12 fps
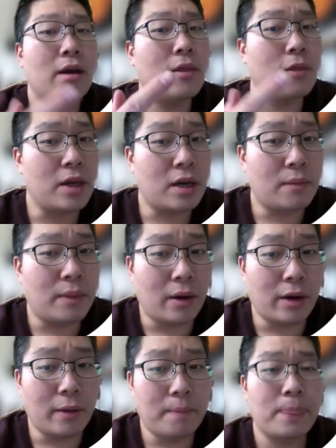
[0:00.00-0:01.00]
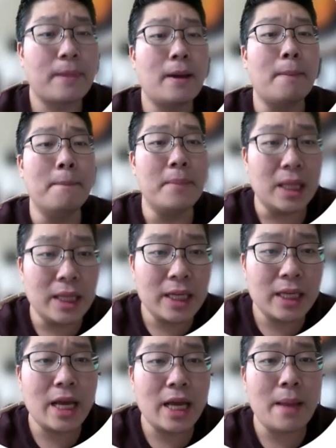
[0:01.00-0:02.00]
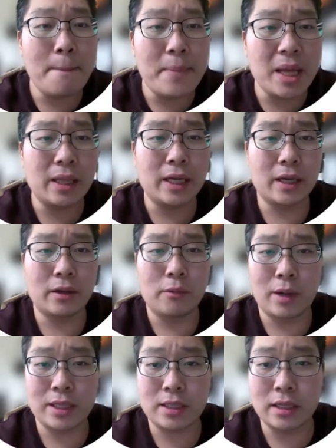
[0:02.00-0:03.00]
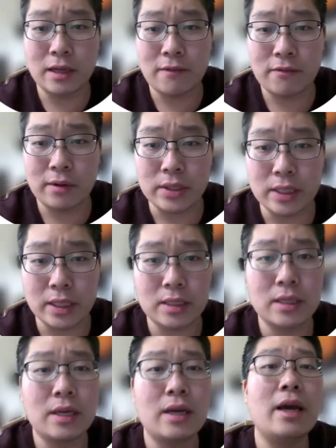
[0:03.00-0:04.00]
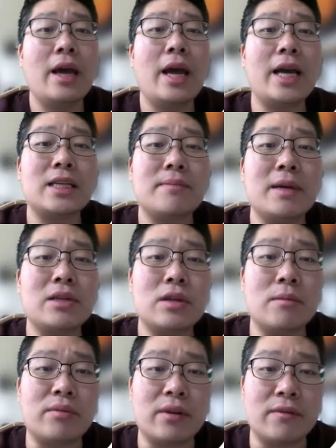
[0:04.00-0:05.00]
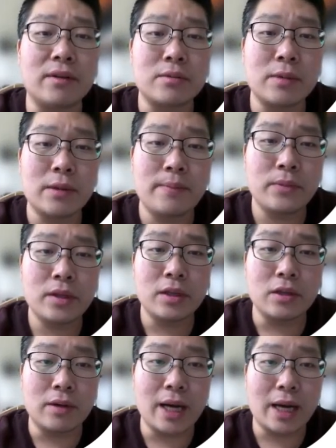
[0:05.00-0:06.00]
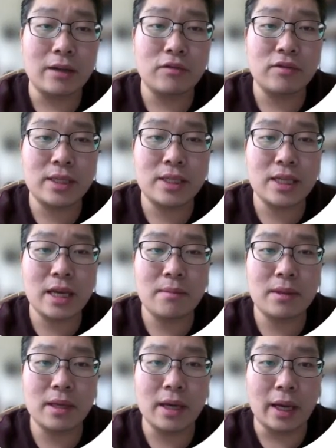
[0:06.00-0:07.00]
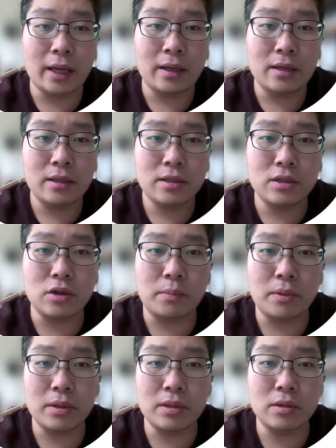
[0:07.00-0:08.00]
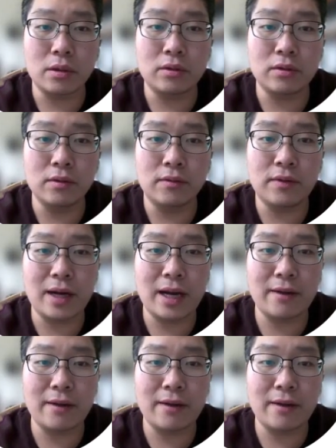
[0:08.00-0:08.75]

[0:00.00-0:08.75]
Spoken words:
Think about it. Million and billion, what's the differences? As I mentioned in previous one, you got to do the same thing. 0.025